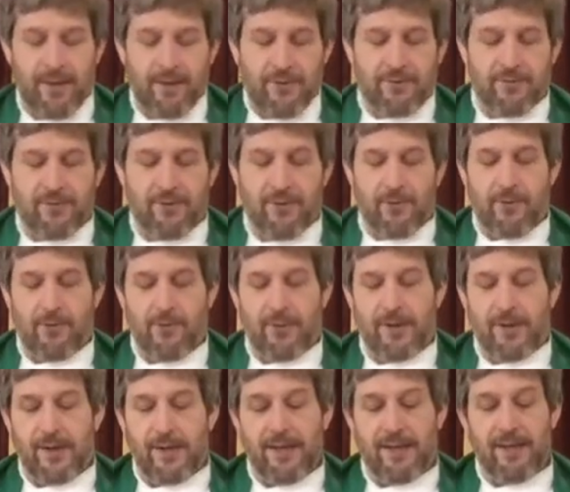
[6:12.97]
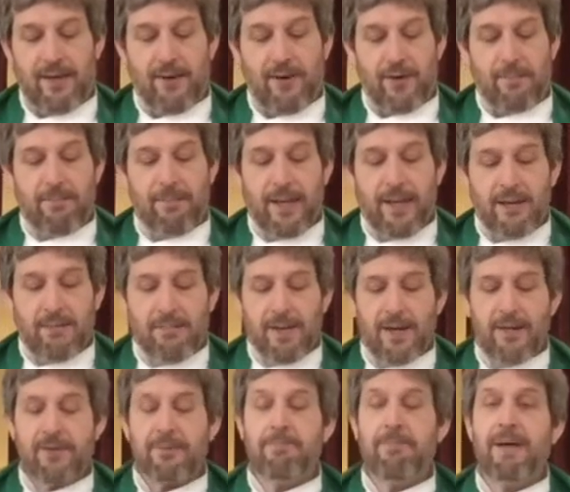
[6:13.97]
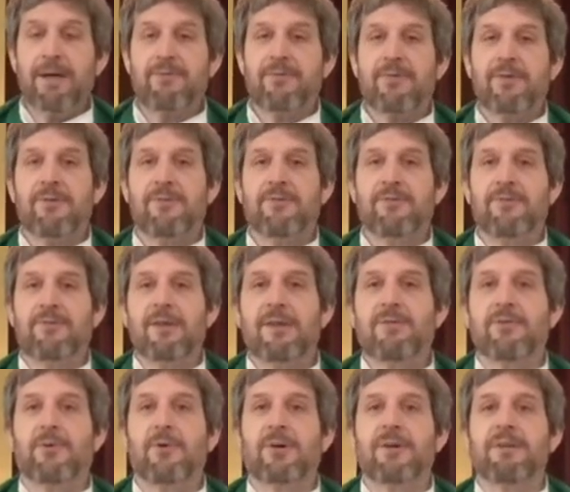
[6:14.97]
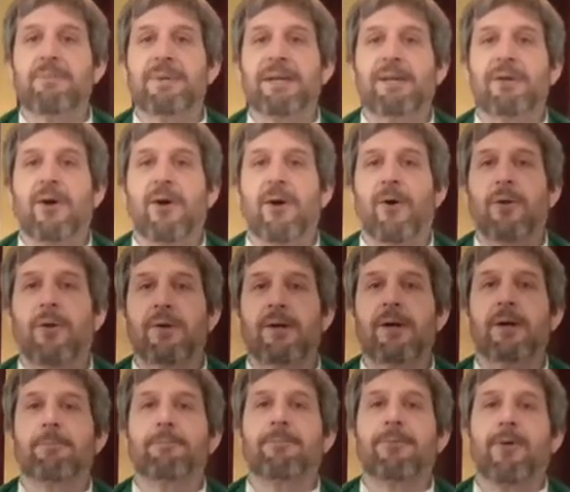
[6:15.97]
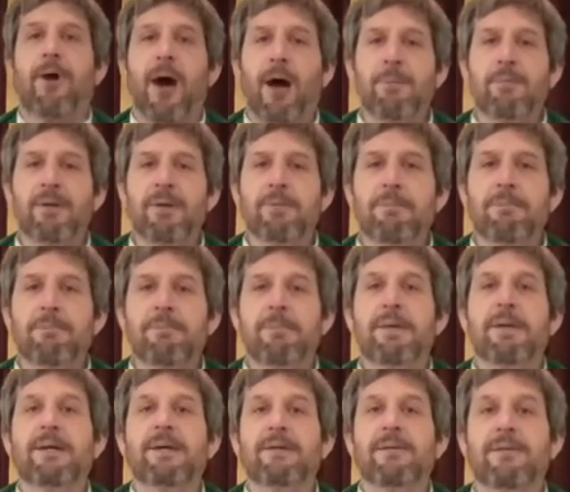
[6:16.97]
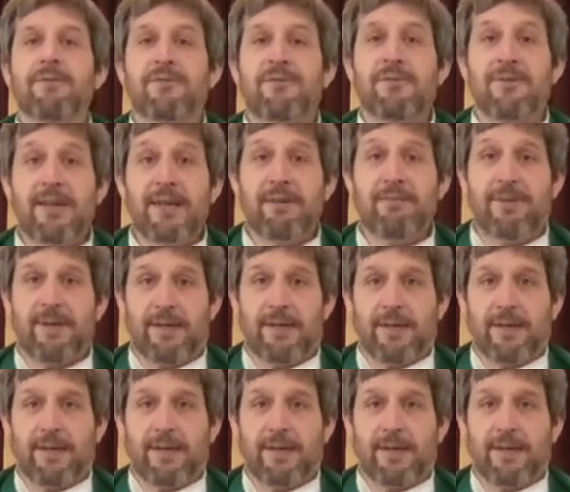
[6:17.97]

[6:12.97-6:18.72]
So our modern message is going to be called A Problem Conceiving.